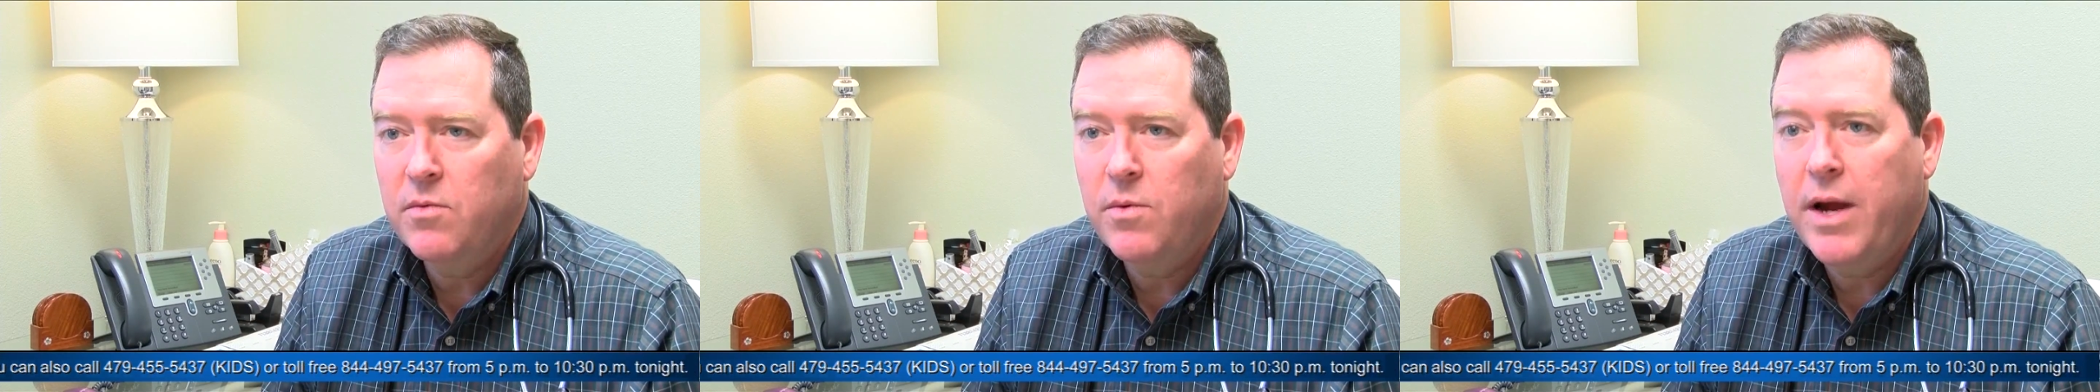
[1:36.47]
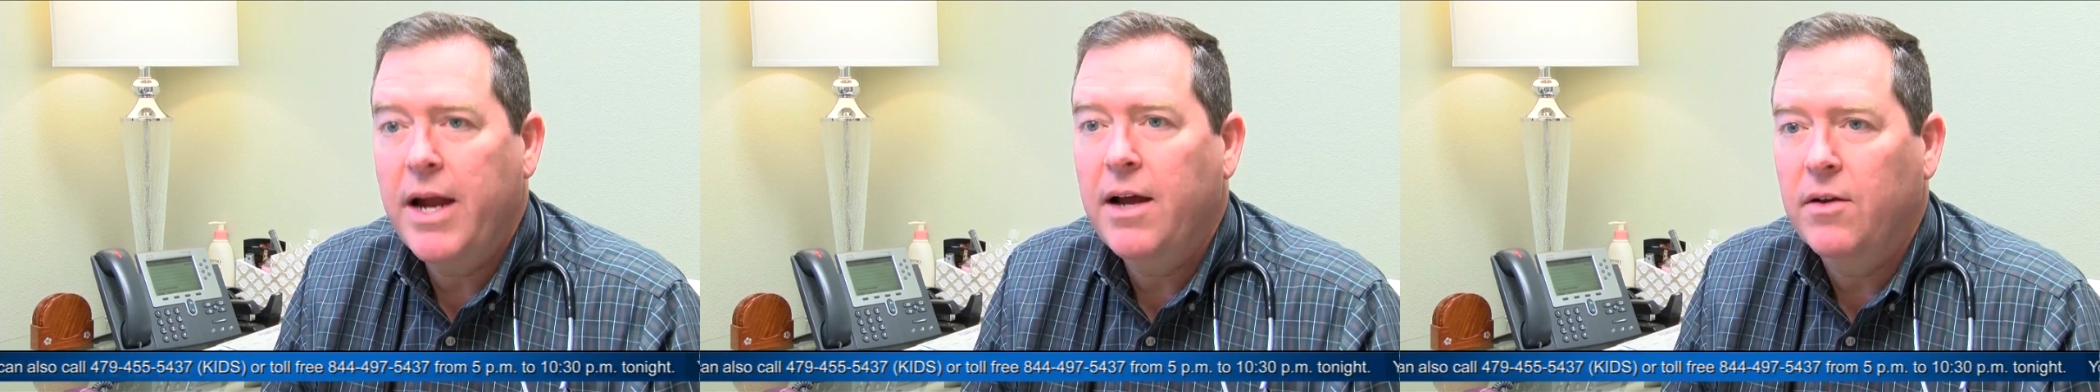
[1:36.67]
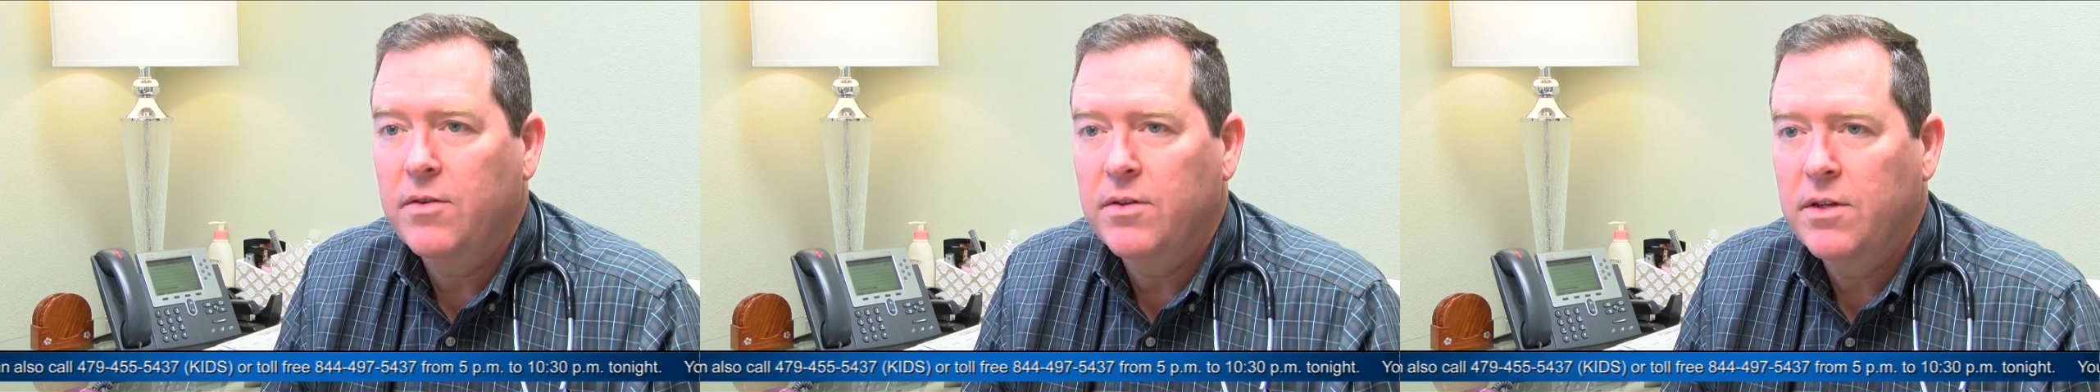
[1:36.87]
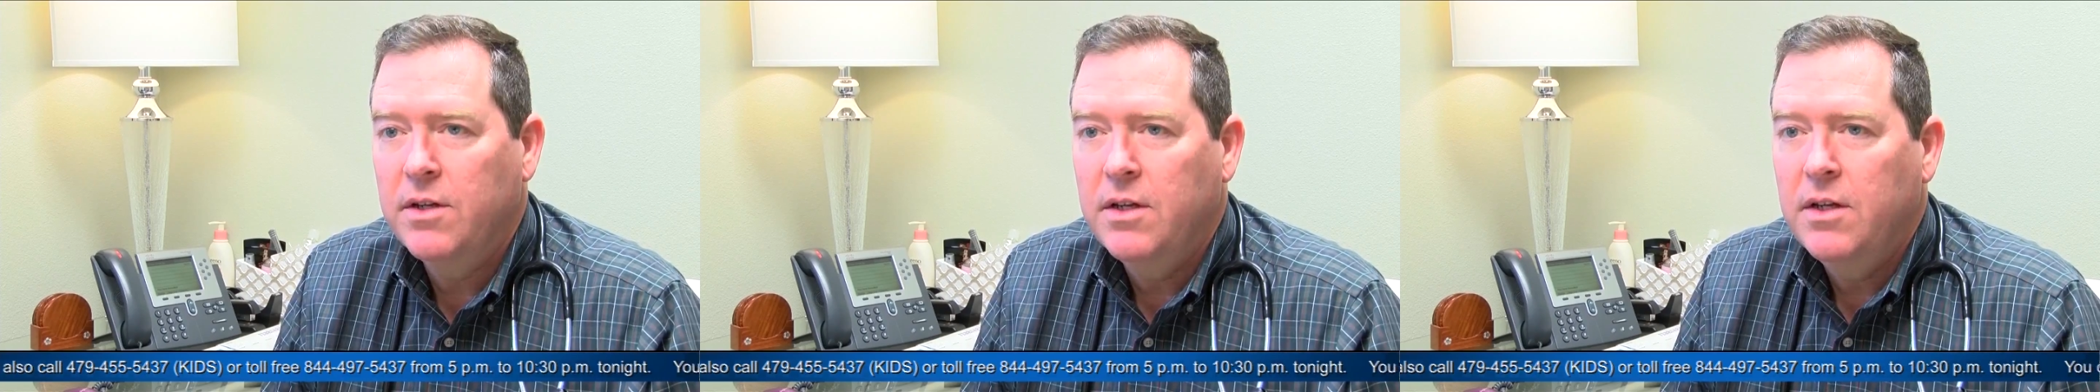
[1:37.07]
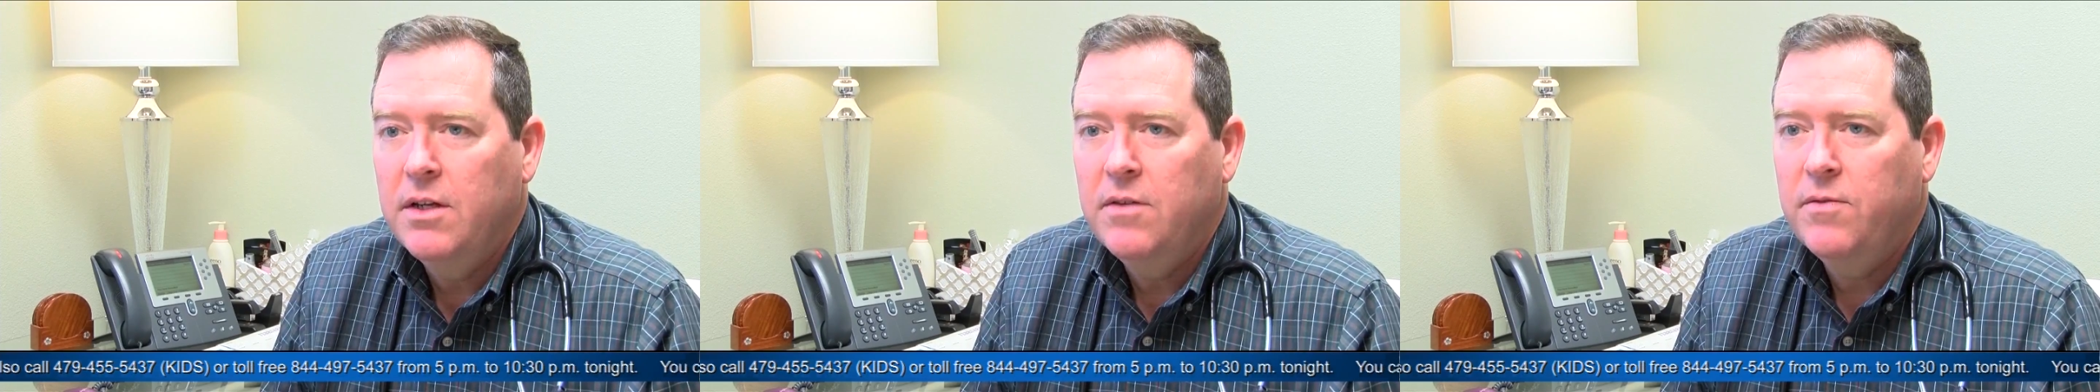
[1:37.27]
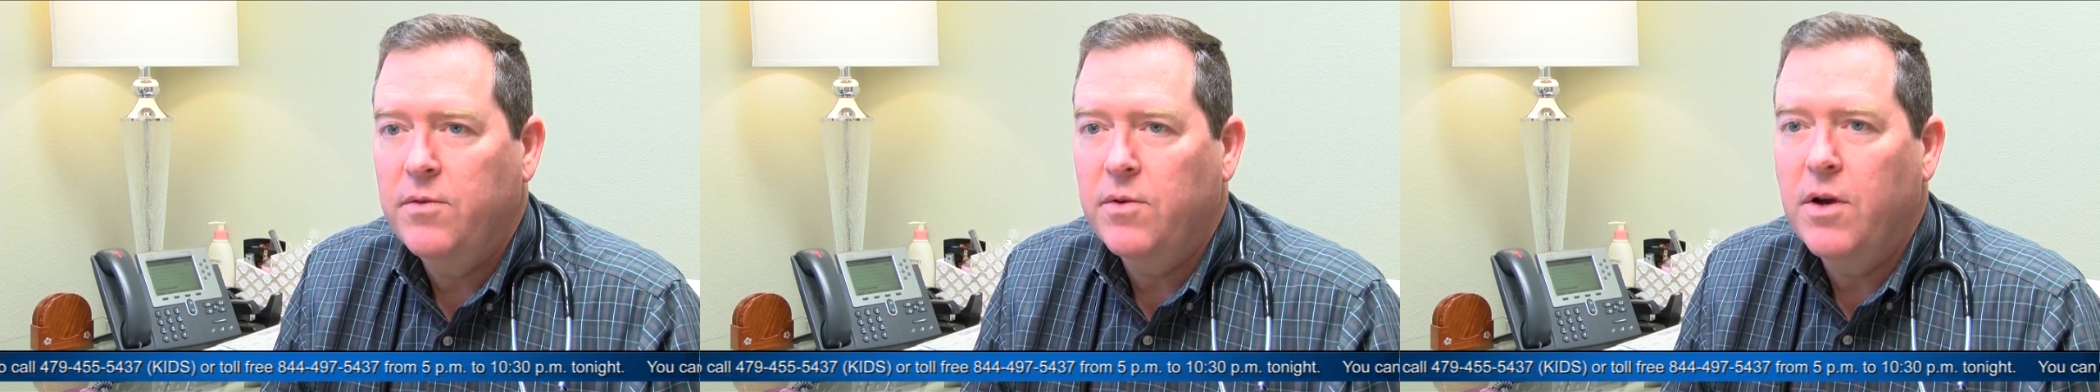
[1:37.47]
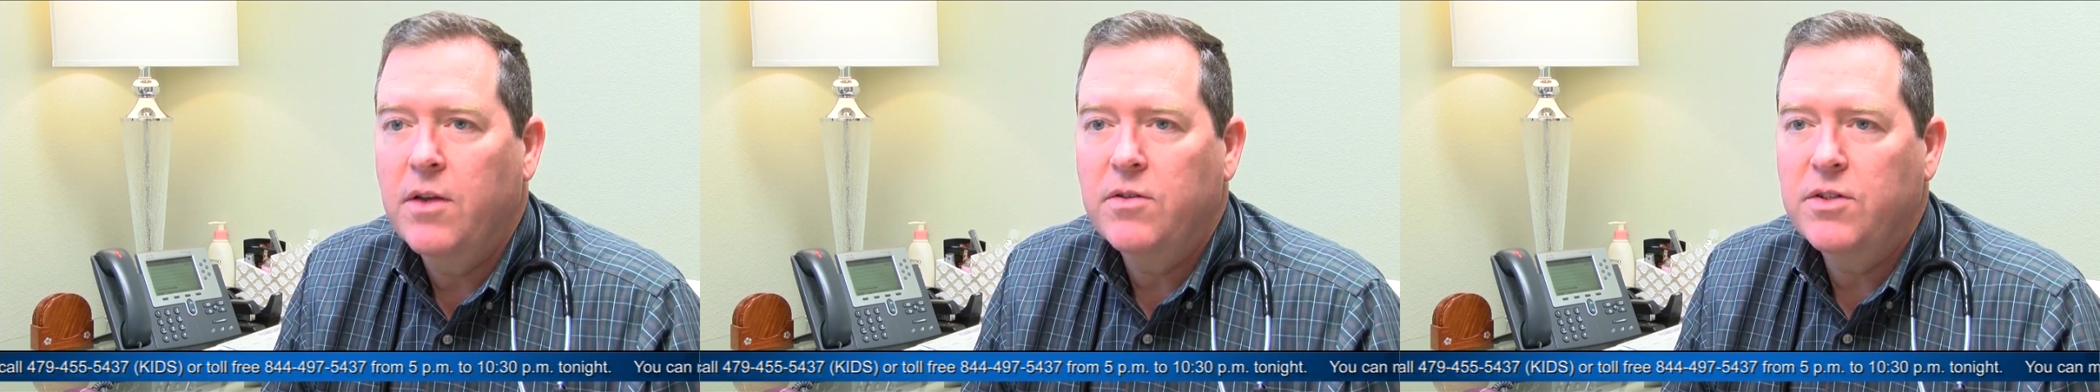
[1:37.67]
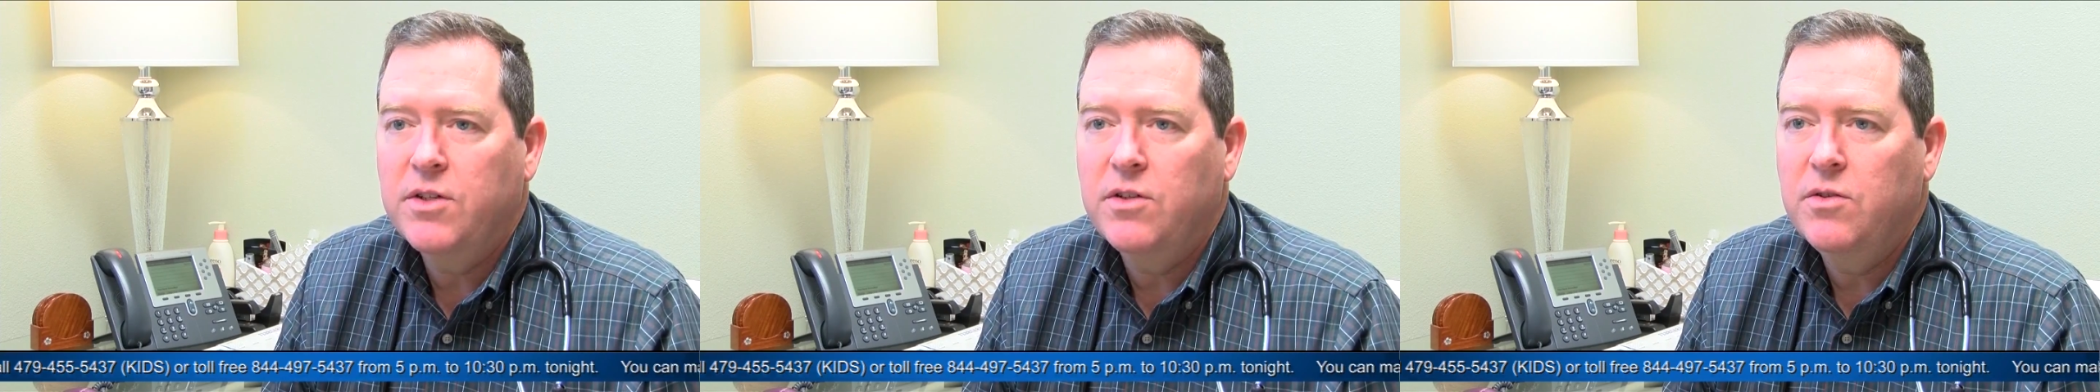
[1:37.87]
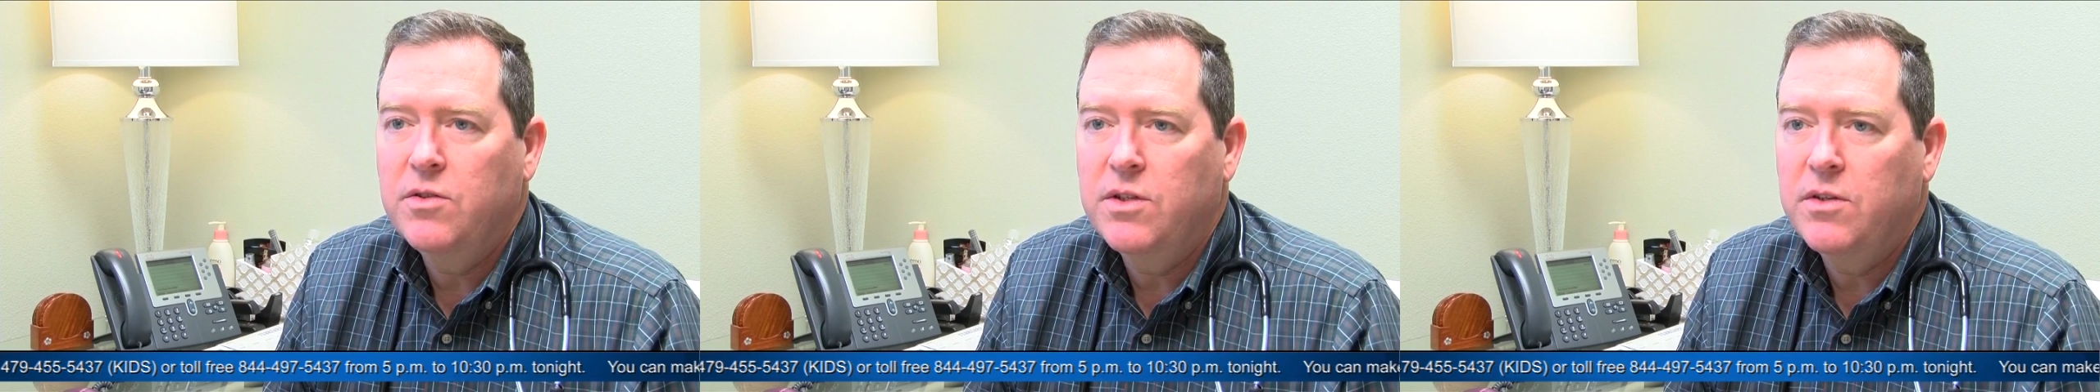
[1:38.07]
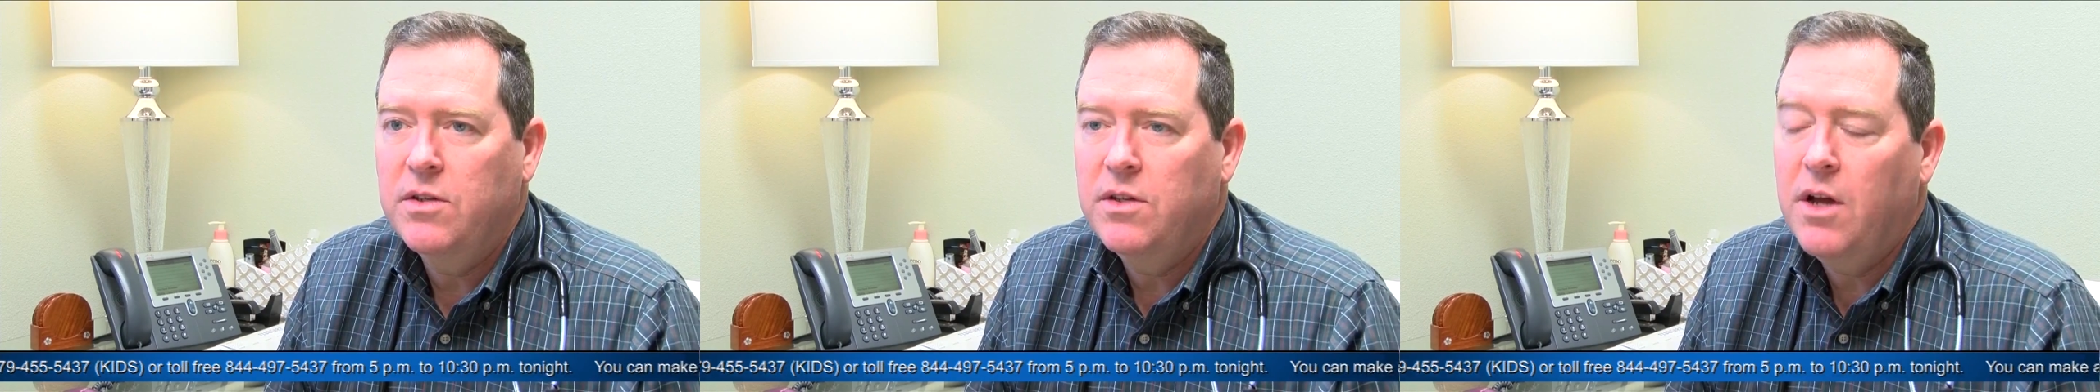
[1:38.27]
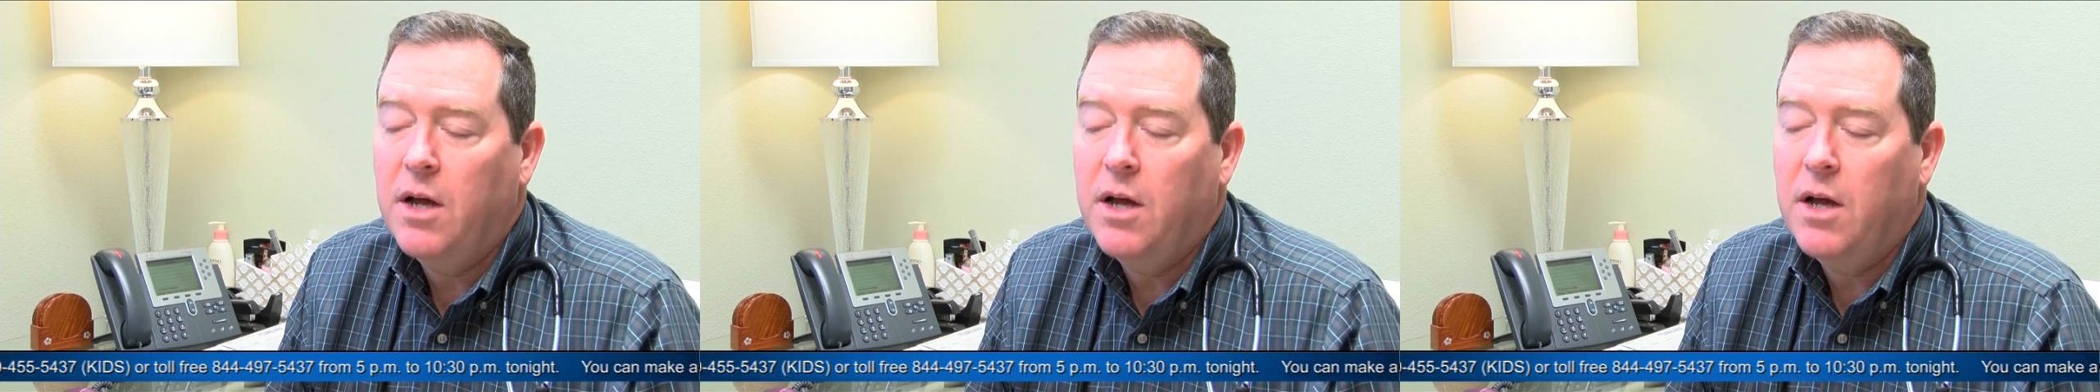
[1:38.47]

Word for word: around for others to use it,